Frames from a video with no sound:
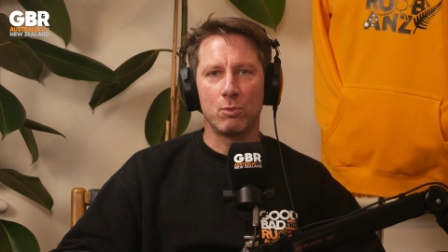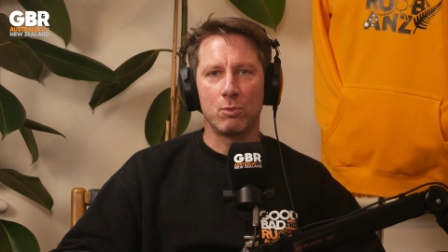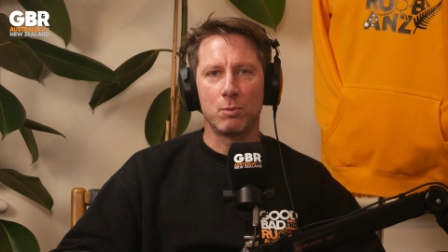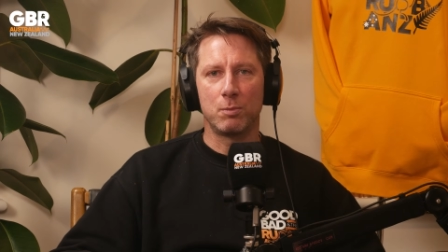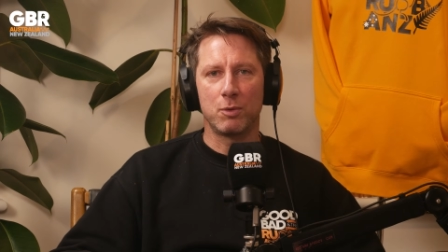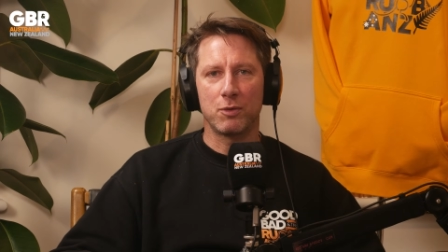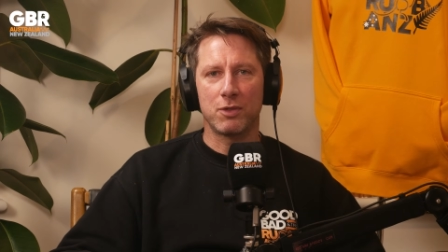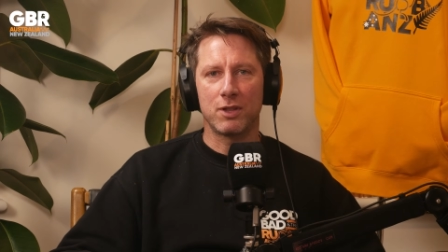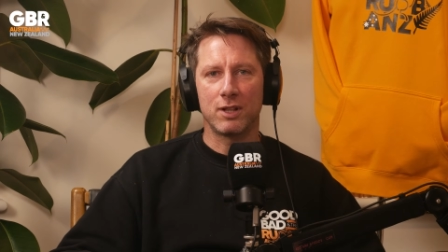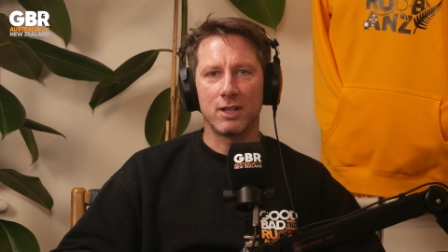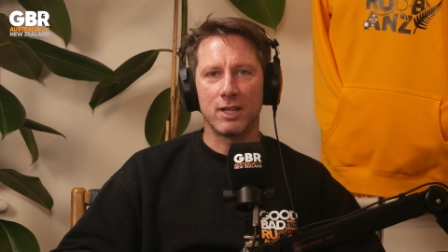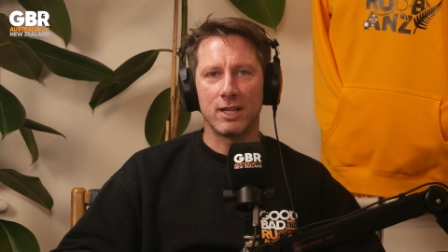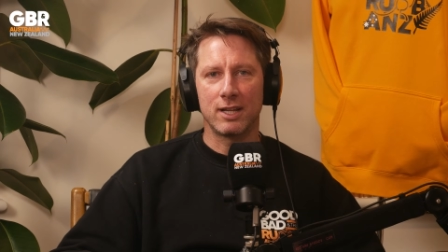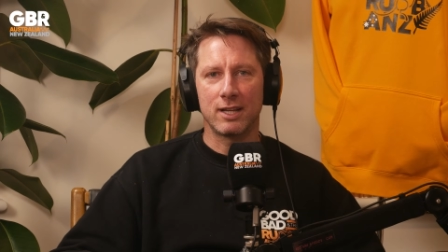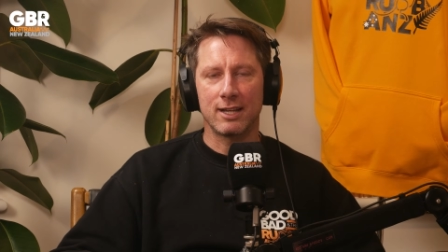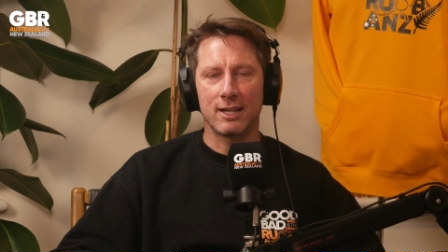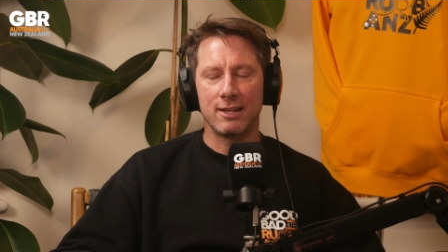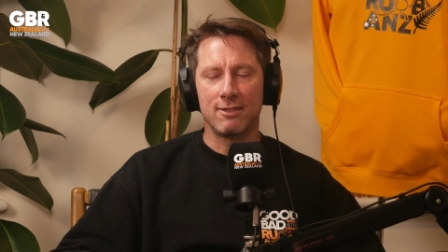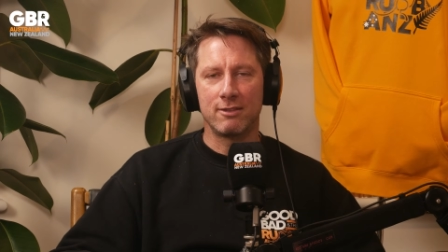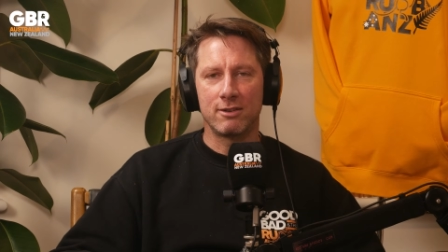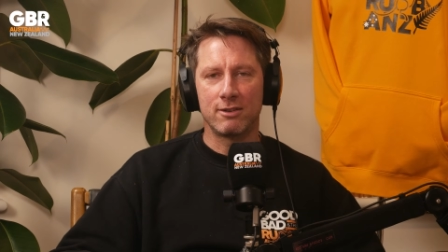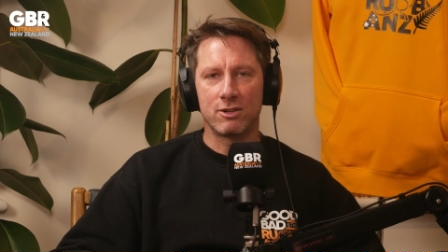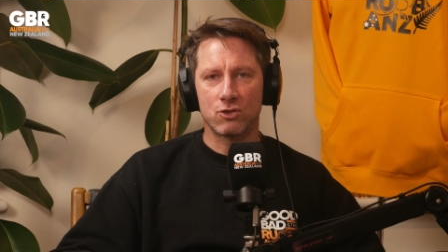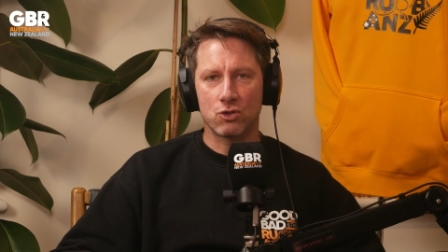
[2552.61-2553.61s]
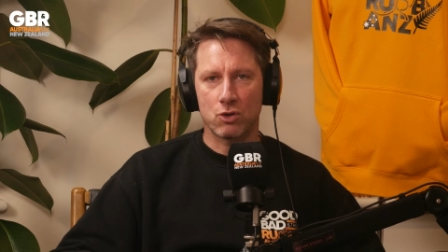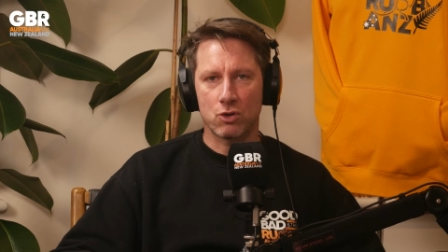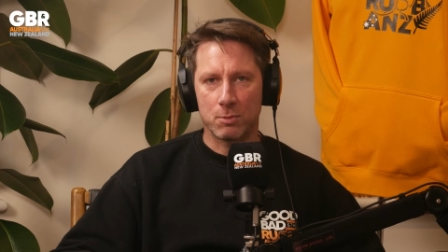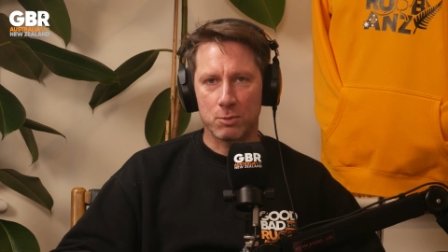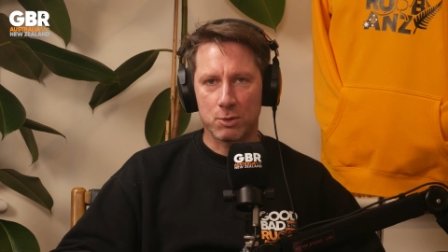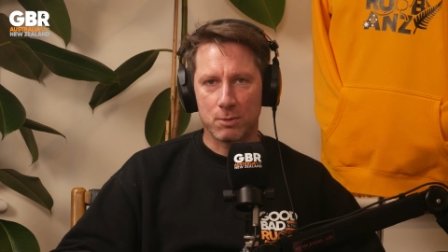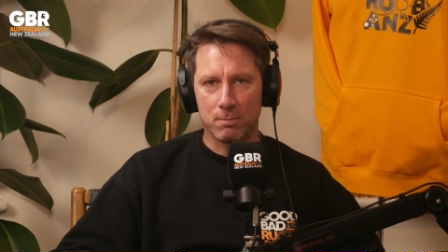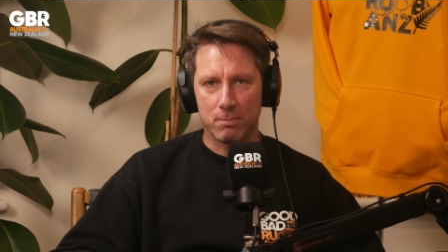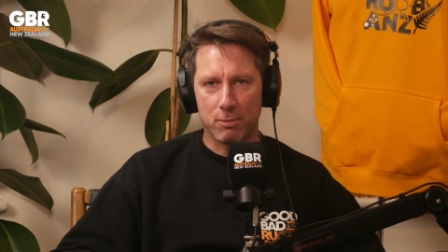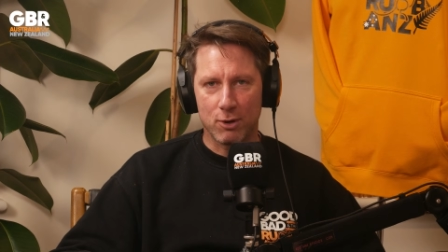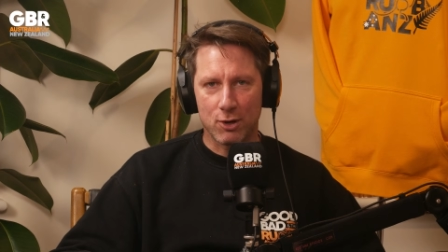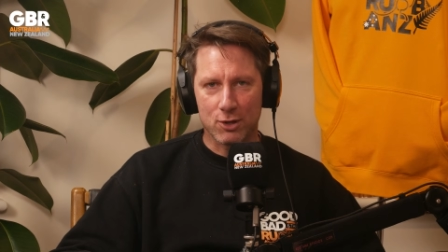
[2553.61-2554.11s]
We'll put the link in the
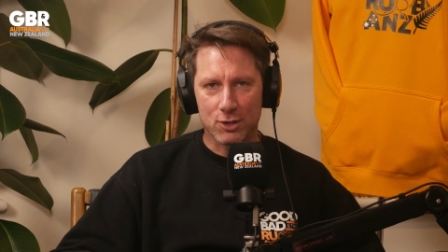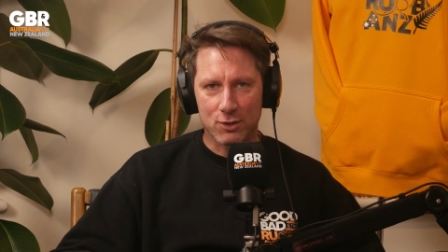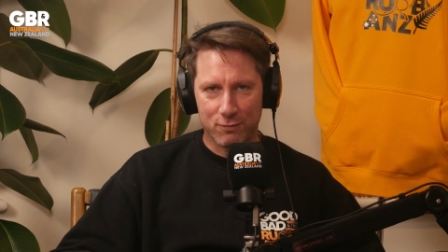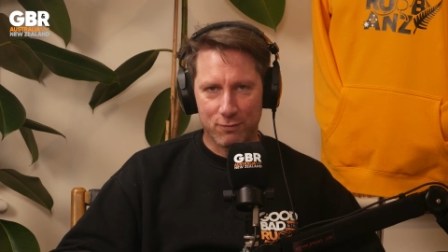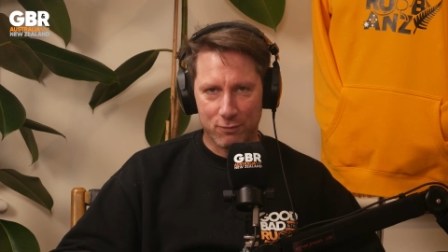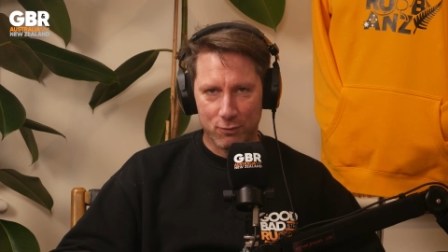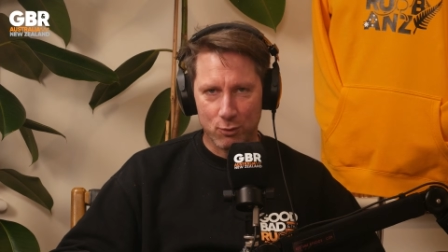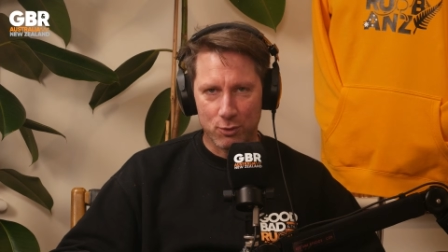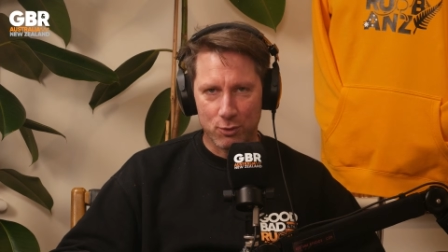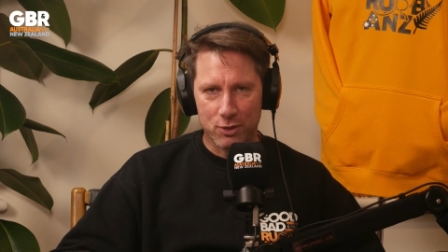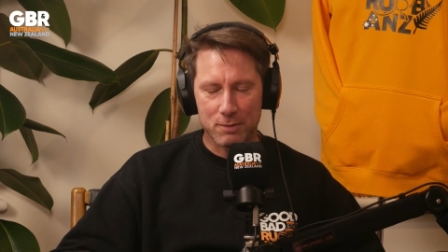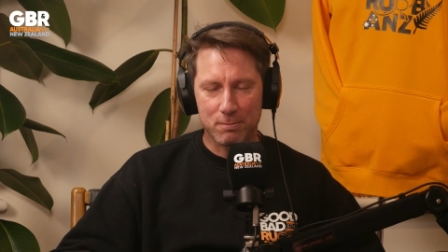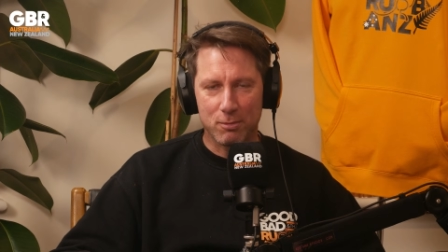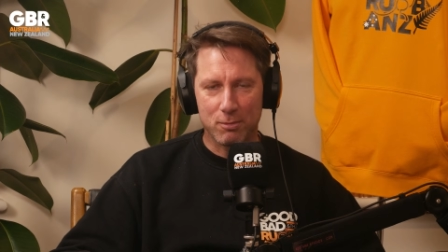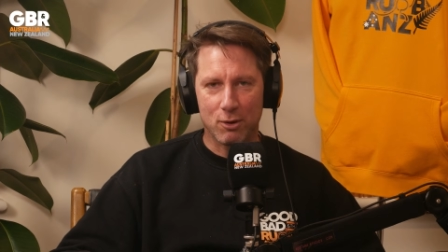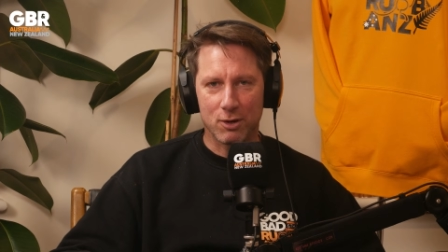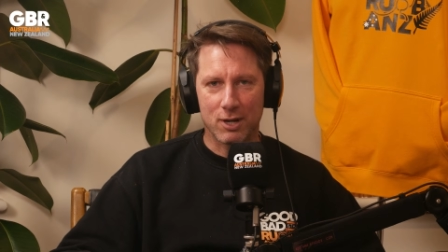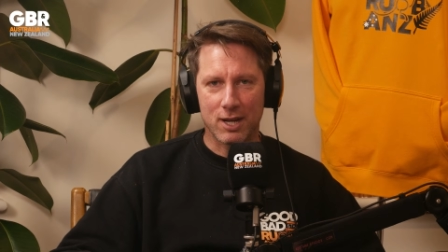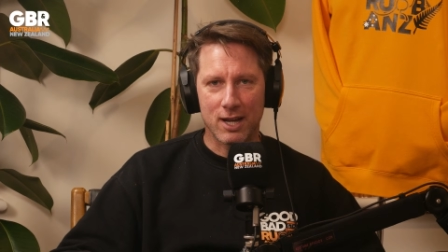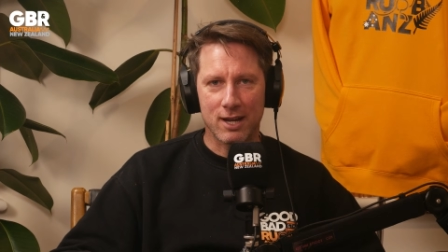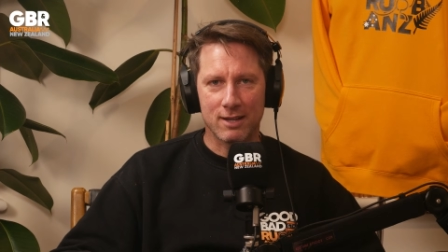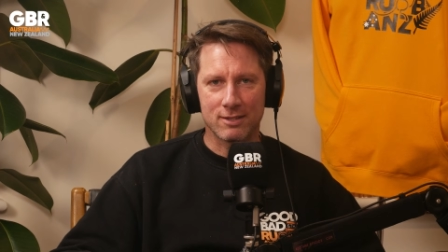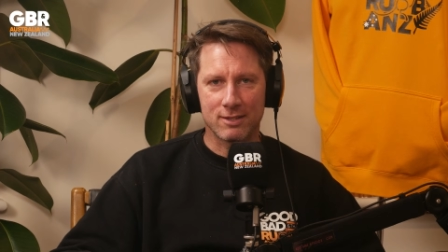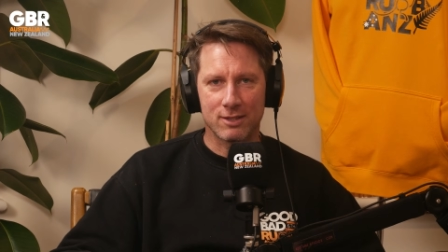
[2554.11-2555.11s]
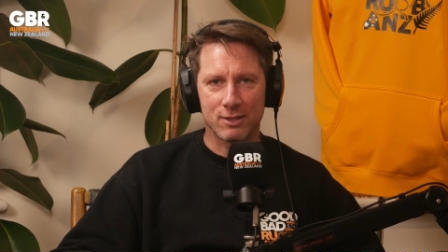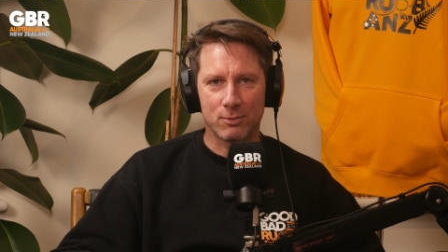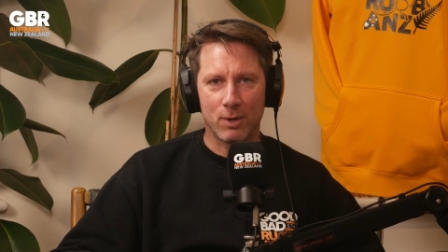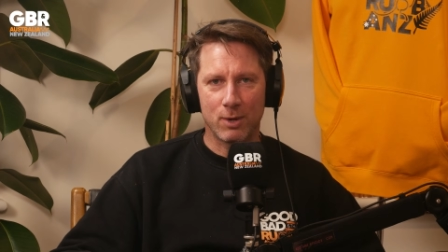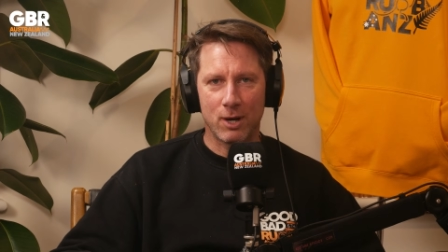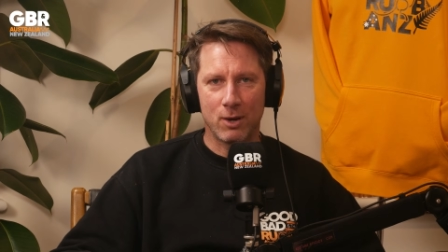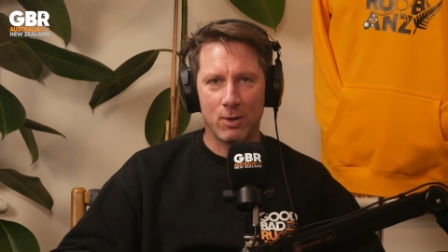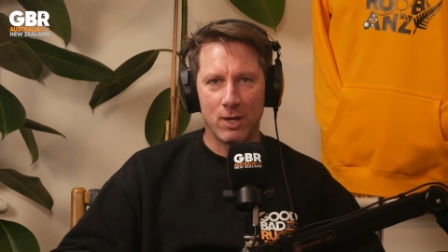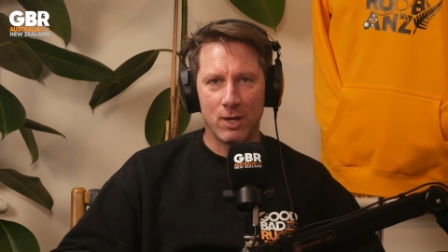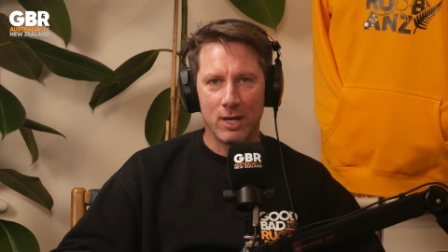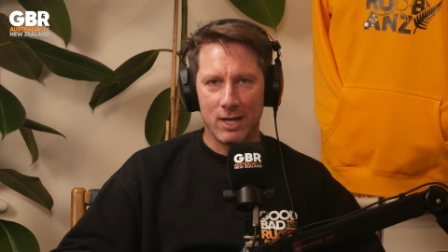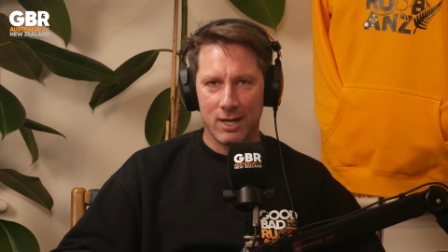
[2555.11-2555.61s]
description box for this podcast as
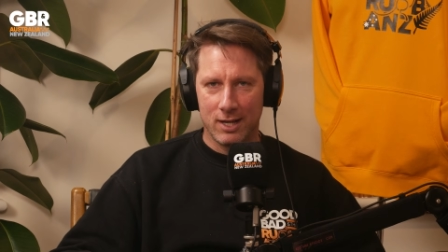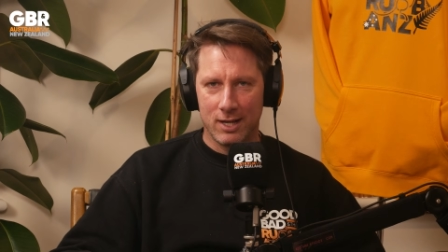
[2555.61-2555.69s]
well.